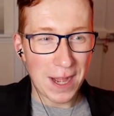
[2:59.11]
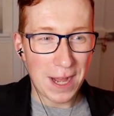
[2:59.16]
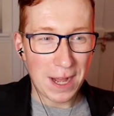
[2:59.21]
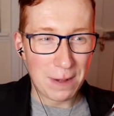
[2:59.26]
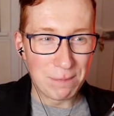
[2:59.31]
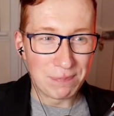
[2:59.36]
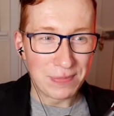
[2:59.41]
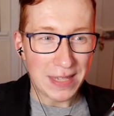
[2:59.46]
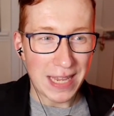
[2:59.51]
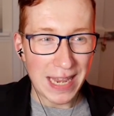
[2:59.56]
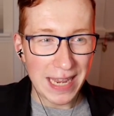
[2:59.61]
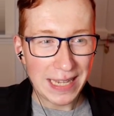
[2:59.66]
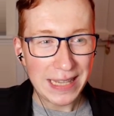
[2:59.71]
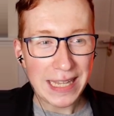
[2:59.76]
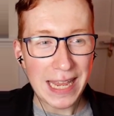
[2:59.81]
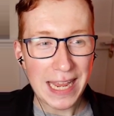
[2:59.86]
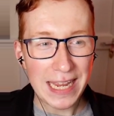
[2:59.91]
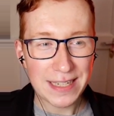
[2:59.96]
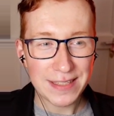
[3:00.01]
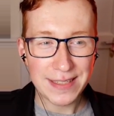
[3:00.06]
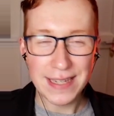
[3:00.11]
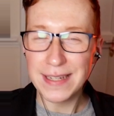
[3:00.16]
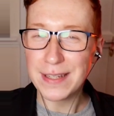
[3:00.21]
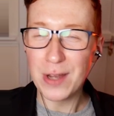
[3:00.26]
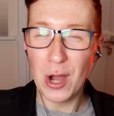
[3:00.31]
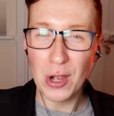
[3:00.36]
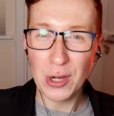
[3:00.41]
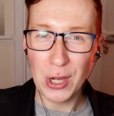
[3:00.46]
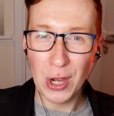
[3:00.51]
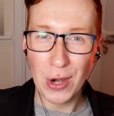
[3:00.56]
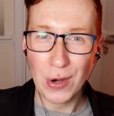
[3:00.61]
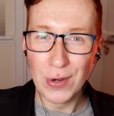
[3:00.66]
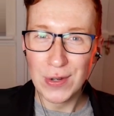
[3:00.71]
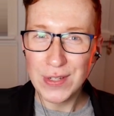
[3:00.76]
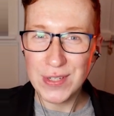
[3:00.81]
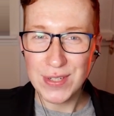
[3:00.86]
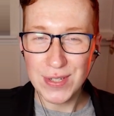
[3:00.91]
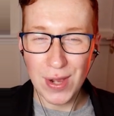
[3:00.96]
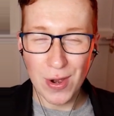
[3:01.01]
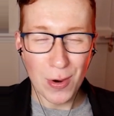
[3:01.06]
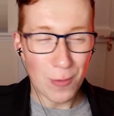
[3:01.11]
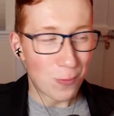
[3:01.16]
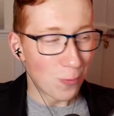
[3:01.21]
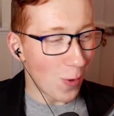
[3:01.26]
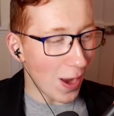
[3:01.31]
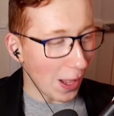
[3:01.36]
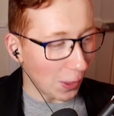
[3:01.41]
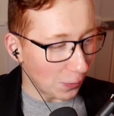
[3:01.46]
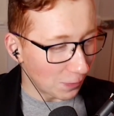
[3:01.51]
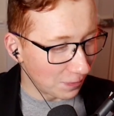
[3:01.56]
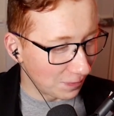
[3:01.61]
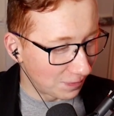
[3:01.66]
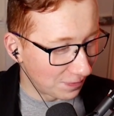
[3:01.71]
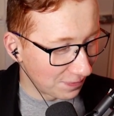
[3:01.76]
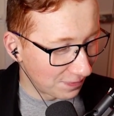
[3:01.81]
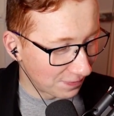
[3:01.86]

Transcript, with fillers: And it did not go so well.